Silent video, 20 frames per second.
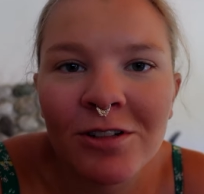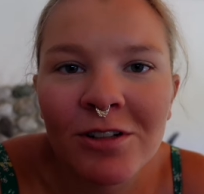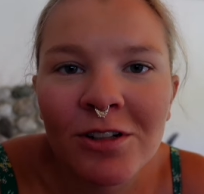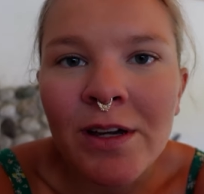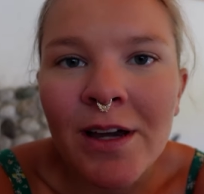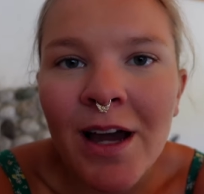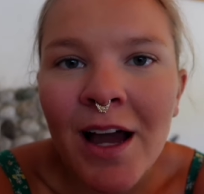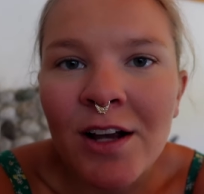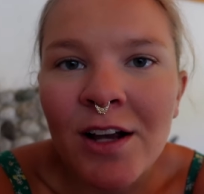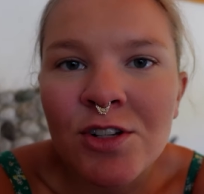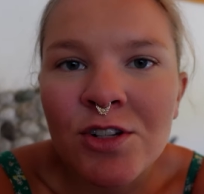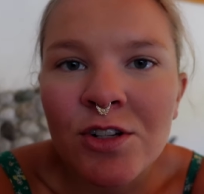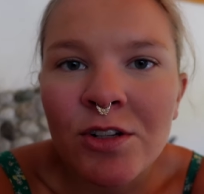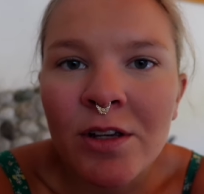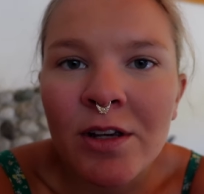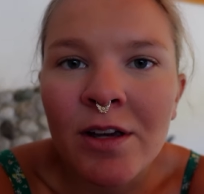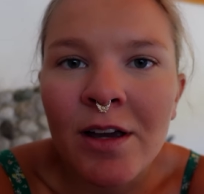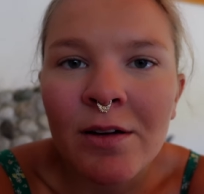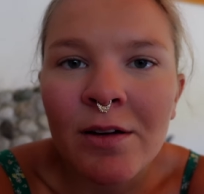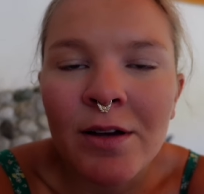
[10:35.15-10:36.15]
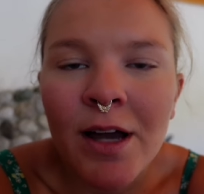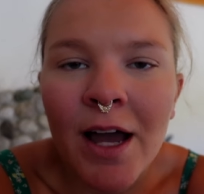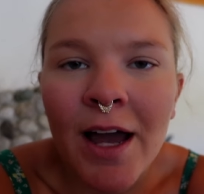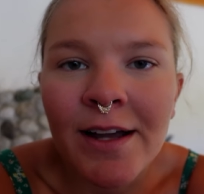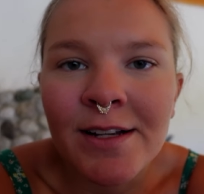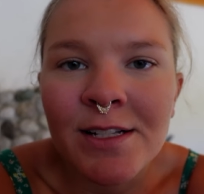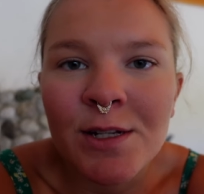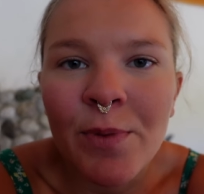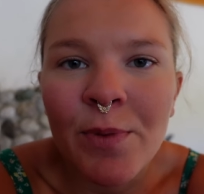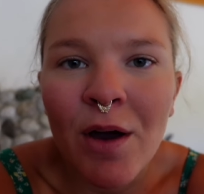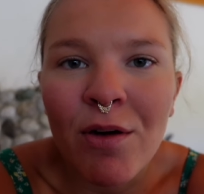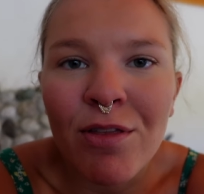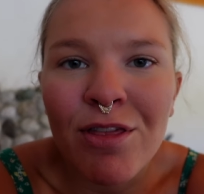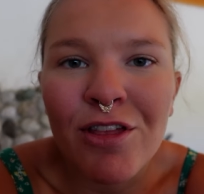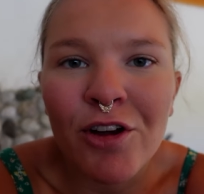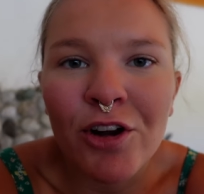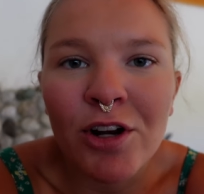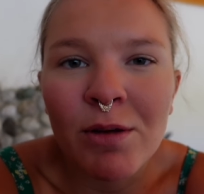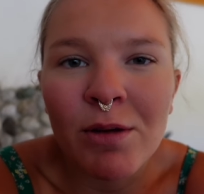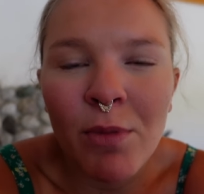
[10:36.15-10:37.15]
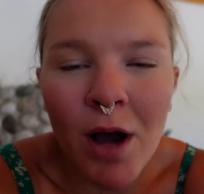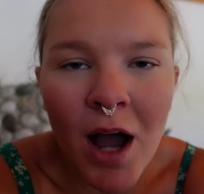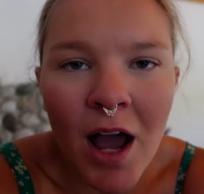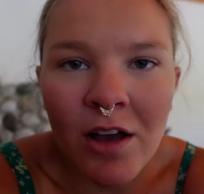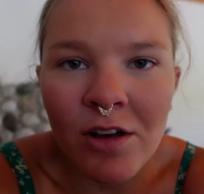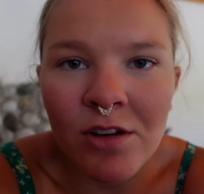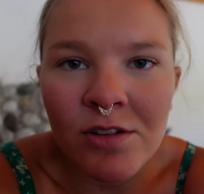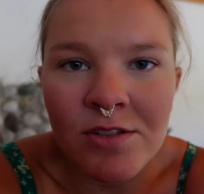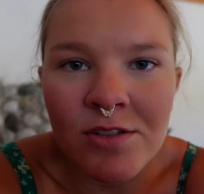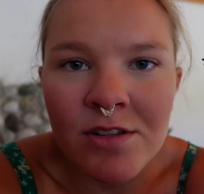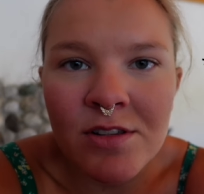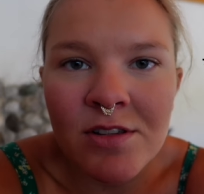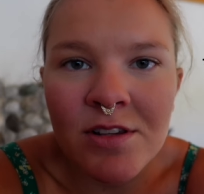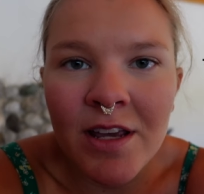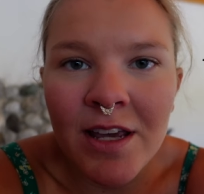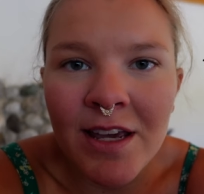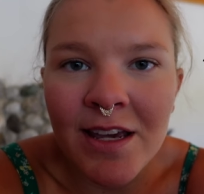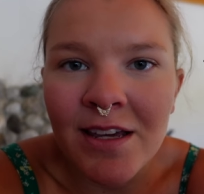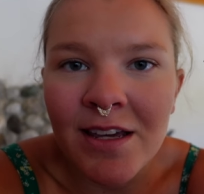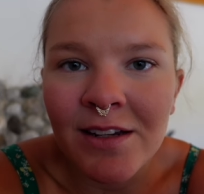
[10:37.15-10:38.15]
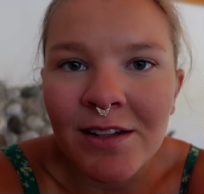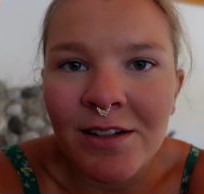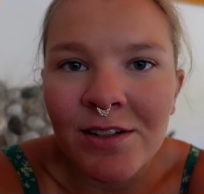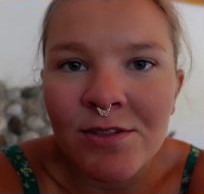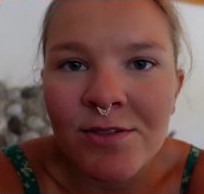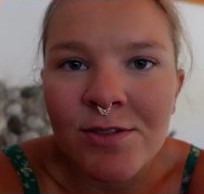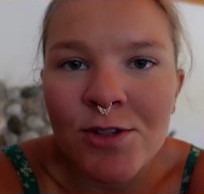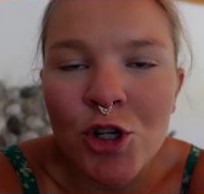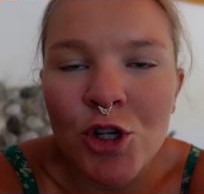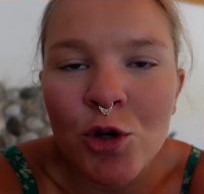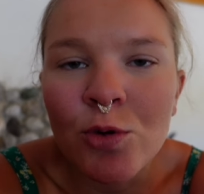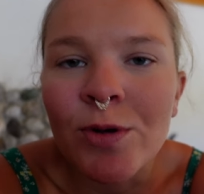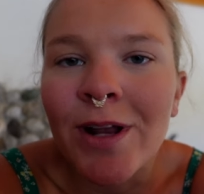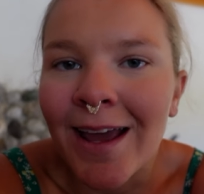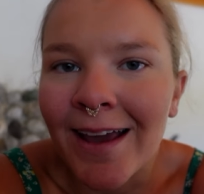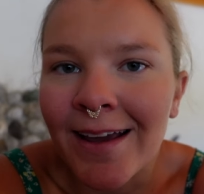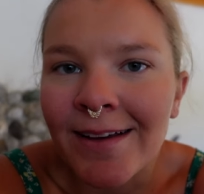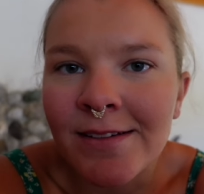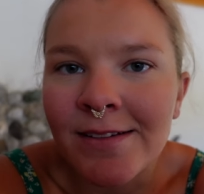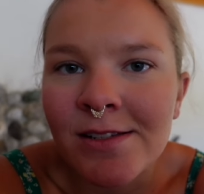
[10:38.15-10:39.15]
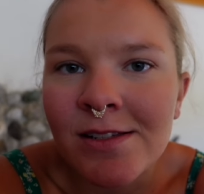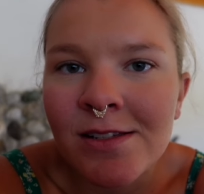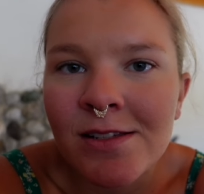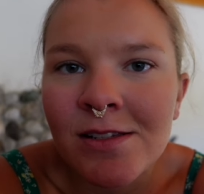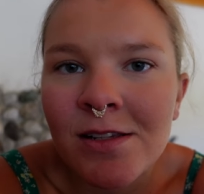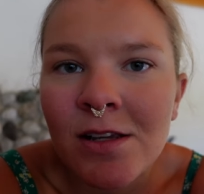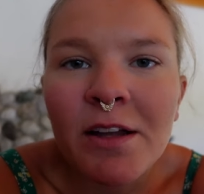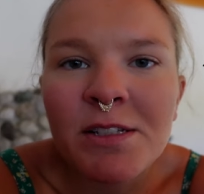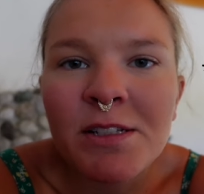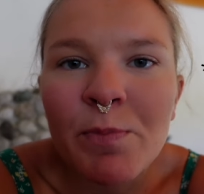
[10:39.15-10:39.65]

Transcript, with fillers: We actually hiked about 30 miles in two days.